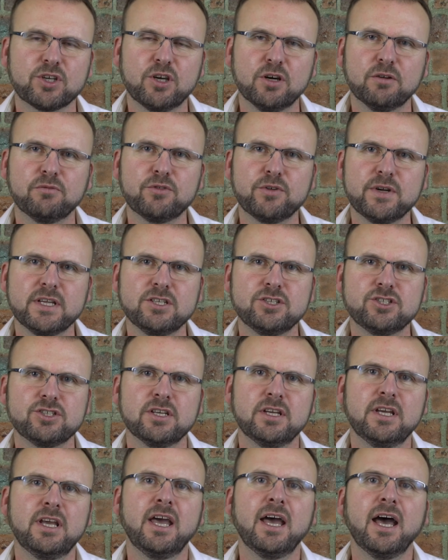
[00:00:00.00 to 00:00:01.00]
coverage,
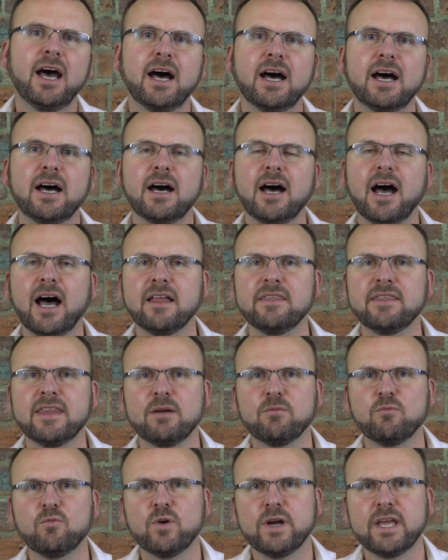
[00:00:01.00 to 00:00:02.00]
and
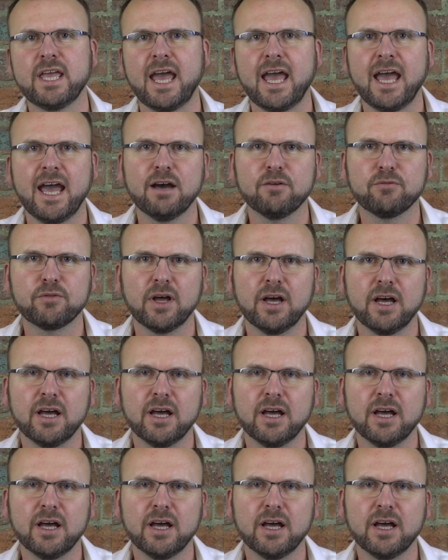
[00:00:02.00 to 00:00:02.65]
then we have